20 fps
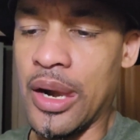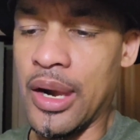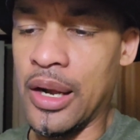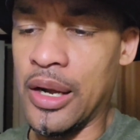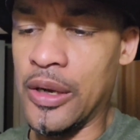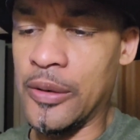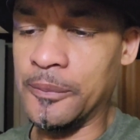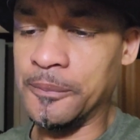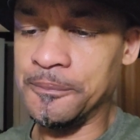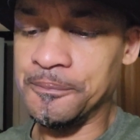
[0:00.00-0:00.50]

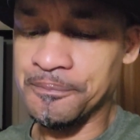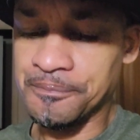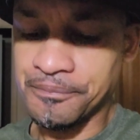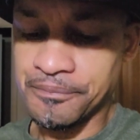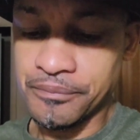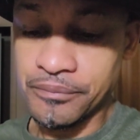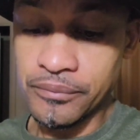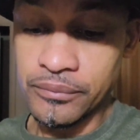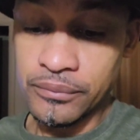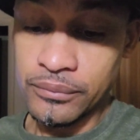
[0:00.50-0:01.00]
Um,
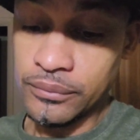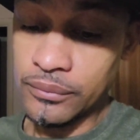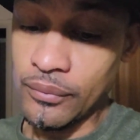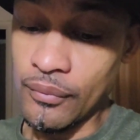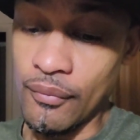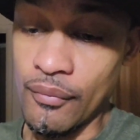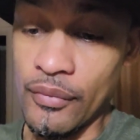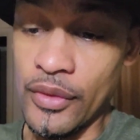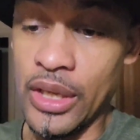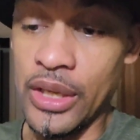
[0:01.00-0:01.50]

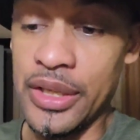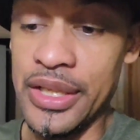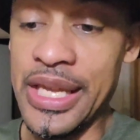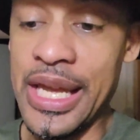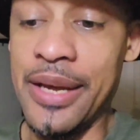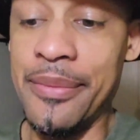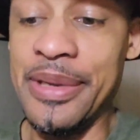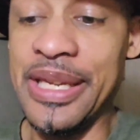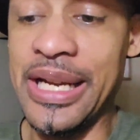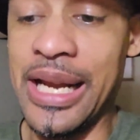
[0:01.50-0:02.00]

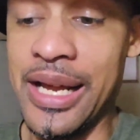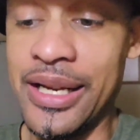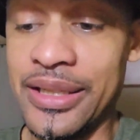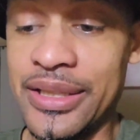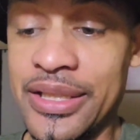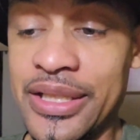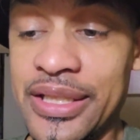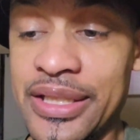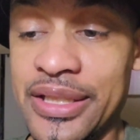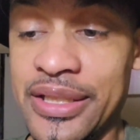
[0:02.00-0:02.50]
yeah, I mean,
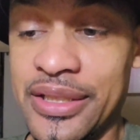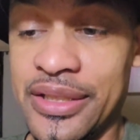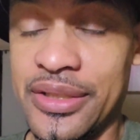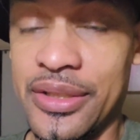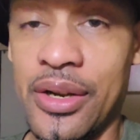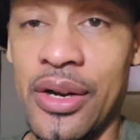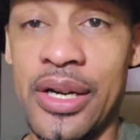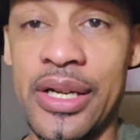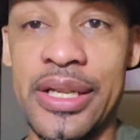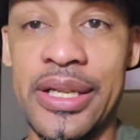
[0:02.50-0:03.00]
honestly,
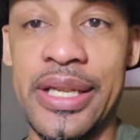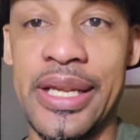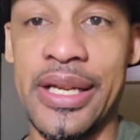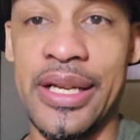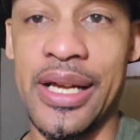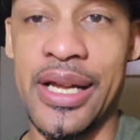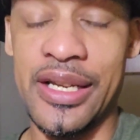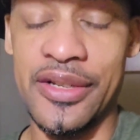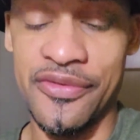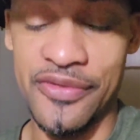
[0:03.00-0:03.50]
it's already
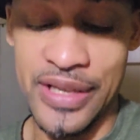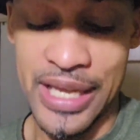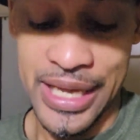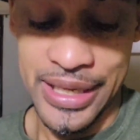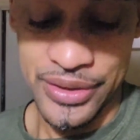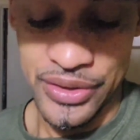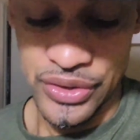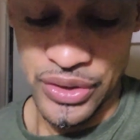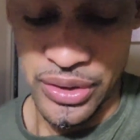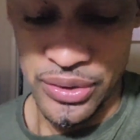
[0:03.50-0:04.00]
getting kind of
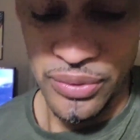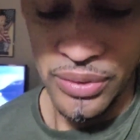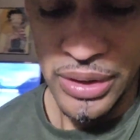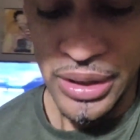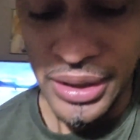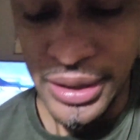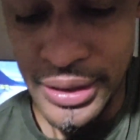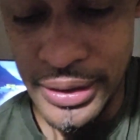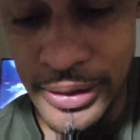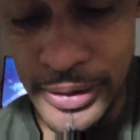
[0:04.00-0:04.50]
flat,
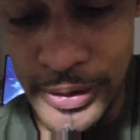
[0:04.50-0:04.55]
so